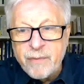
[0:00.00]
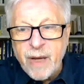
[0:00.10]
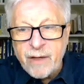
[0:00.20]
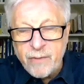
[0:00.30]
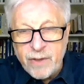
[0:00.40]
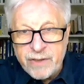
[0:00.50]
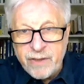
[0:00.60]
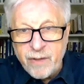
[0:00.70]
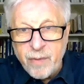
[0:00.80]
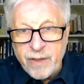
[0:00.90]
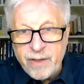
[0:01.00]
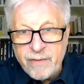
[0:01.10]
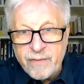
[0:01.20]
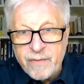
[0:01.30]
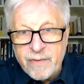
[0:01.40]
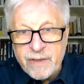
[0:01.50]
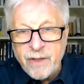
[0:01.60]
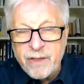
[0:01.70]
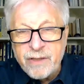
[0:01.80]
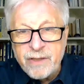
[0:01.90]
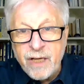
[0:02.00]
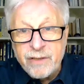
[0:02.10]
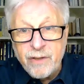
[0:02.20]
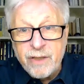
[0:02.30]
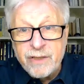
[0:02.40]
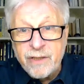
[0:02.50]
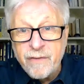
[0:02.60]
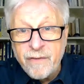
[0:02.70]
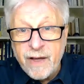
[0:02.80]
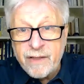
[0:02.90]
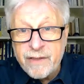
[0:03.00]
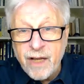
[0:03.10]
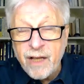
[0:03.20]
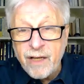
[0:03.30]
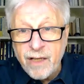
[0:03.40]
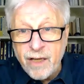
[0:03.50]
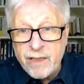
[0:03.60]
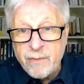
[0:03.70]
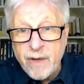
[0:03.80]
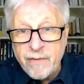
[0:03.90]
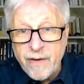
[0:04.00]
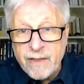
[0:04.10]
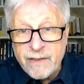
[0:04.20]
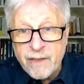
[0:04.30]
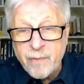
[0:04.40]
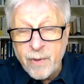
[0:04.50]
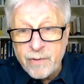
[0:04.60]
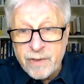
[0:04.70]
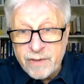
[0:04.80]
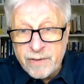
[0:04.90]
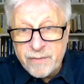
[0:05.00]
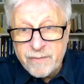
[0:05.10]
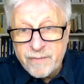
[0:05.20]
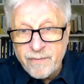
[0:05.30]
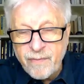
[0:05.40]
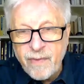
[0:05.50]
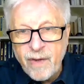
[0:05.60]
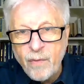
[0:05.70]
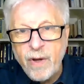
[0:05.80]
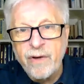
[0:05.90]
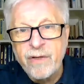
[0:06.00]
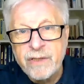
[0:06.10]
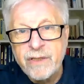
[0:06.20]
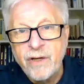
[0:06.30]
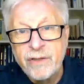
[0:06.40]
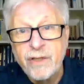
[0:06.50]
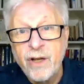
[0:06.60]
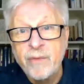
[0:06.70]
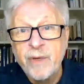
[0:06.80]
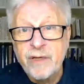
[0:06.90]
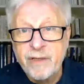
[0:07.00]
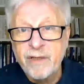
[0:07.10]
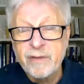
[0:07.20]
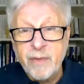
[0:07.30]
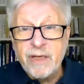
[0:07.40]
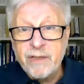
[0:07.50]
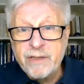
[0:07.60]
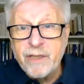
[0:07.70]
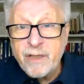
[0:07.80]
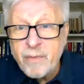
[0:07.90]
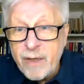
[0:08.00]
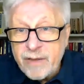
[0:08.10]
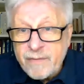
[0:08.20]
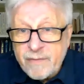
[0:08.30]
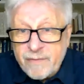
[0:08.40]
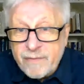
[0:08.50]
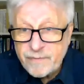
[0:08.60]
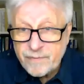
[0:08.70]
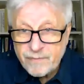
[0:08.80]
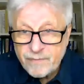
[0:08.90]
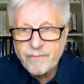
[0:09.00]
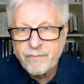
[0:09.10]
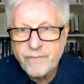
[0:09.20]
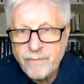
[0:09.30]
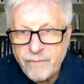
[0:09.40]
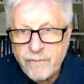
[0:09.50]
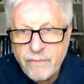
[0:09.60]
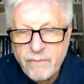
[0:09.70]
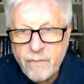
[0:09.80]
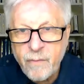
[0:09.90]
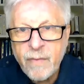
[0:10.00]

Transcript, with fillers: oxidizers have it backwards in their body. That oxidizer is in fact alkalized by fats and proteins whereas the autonomic is made acidic by them.